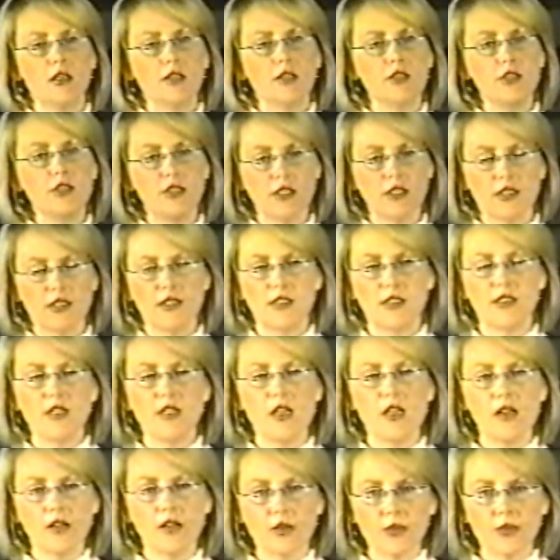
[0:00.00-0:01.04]
She said,
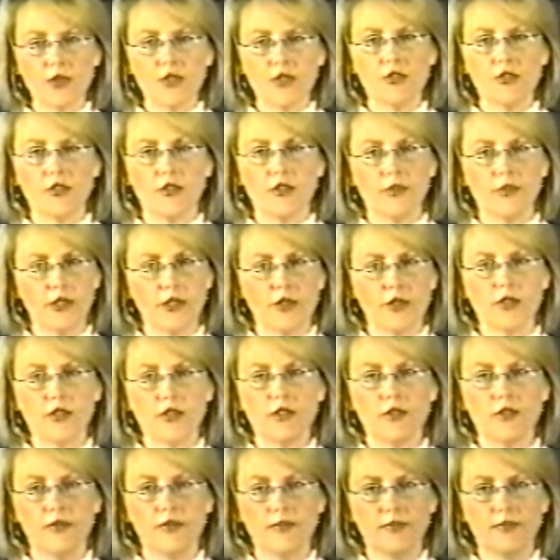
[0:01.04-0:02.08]
"Satanic ritual
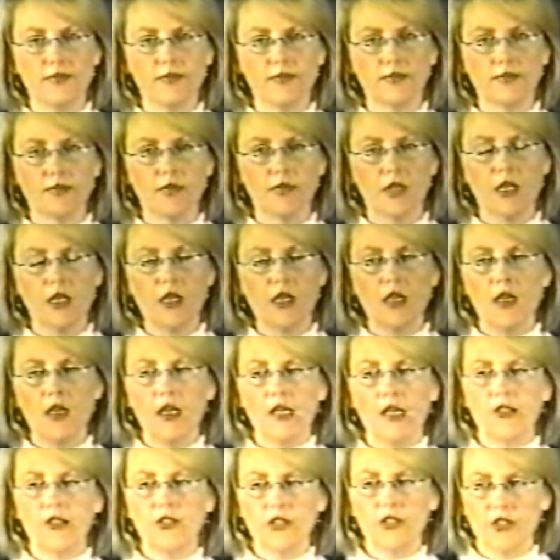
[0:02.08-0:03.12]
abuse."
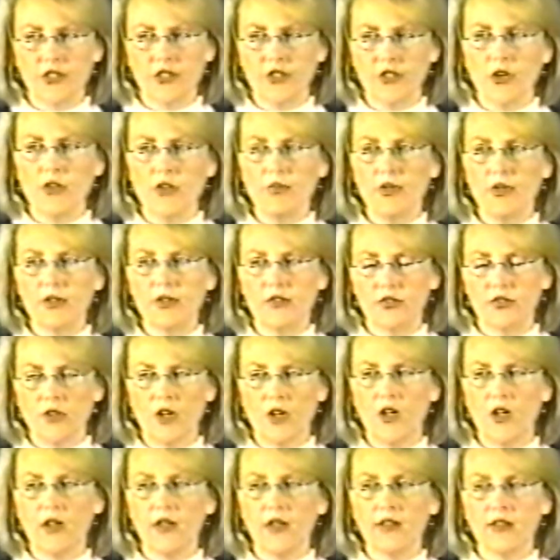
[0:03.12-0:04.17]
And she showed me the
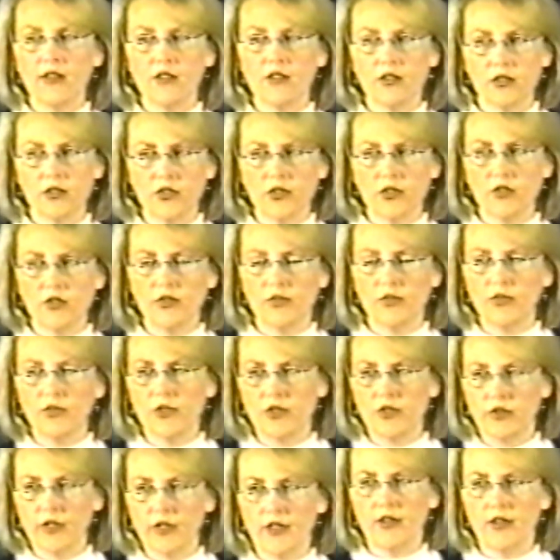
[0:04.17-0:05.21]
drawings that the children were
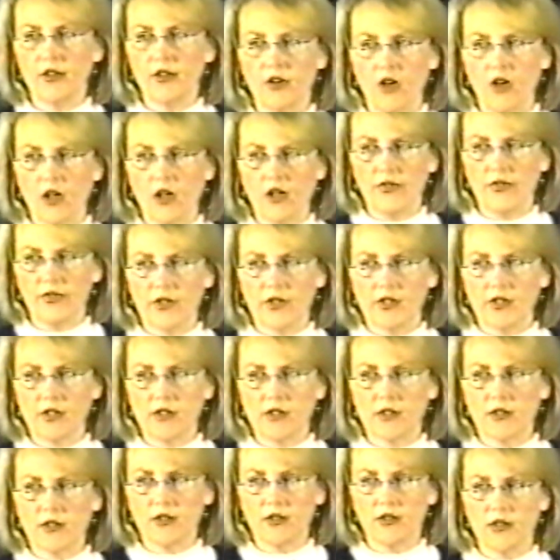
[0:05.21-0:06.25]
doing in her
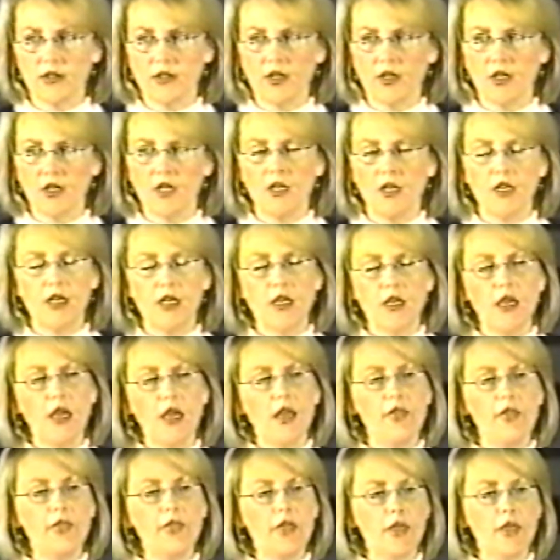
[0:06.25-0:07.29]
office,
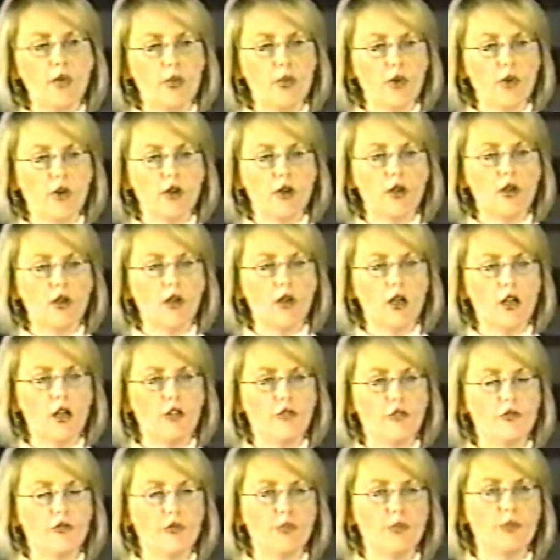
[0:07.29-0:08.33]
and they were
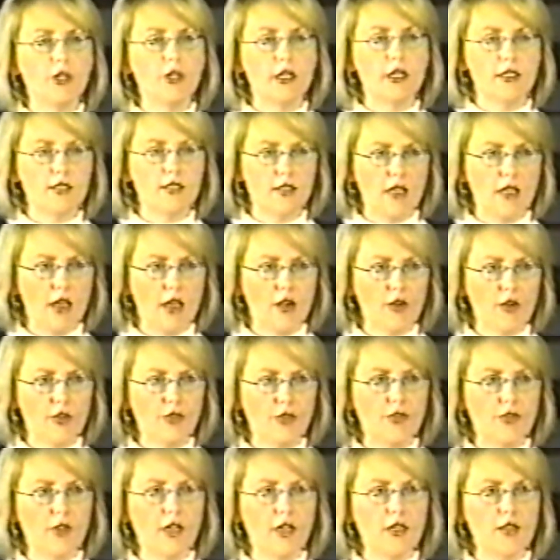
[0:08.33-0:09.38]
of blood
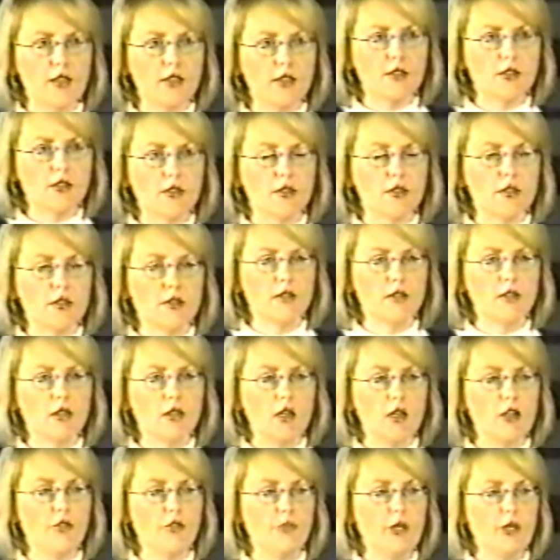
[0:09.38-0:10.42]
sacrifice,
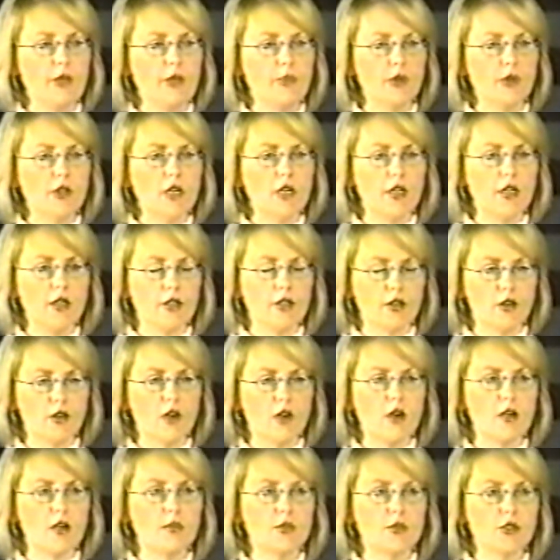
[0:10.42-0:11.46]
of people cutting their
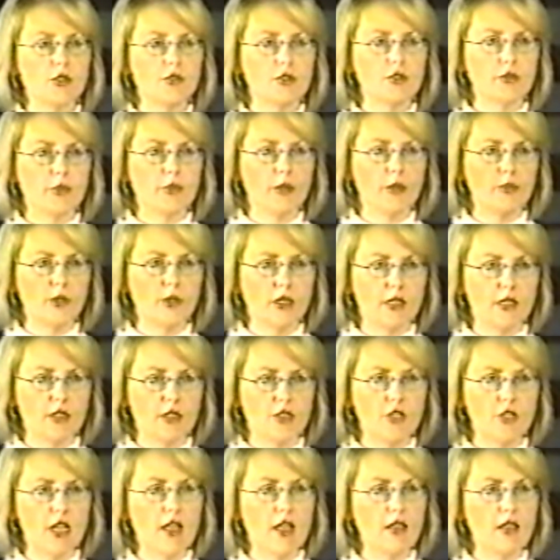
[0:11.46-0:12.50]
arms and dripping blood in
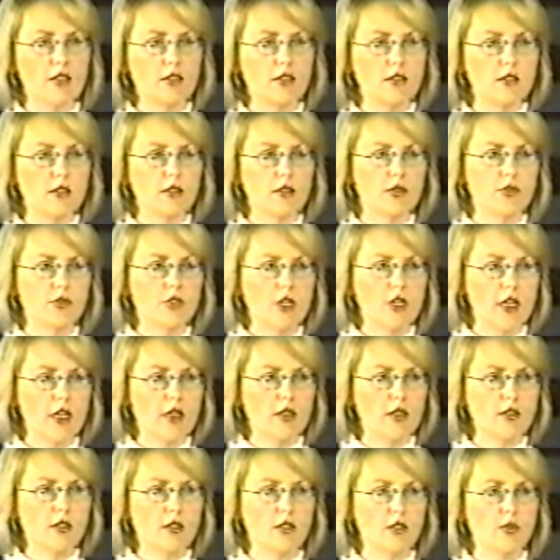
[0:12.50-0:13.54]
chalices, of
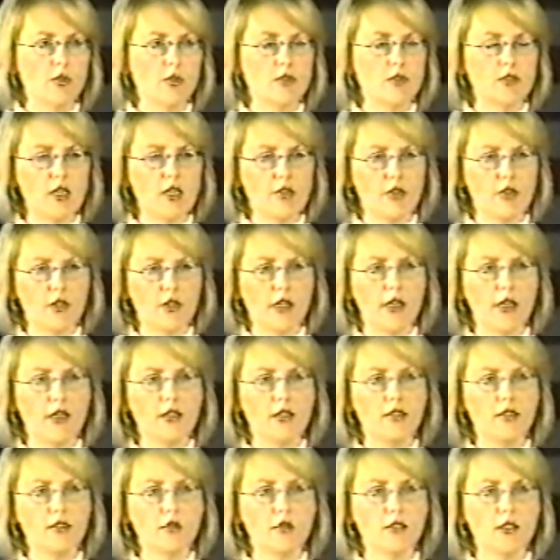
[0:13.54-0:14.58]
chalices with devil
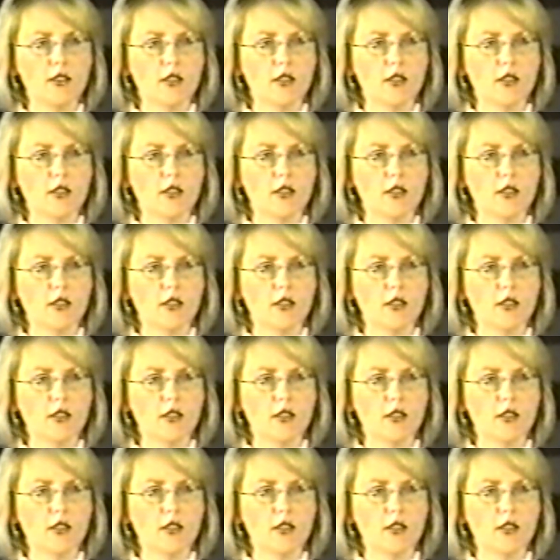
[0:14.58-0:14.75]
heads,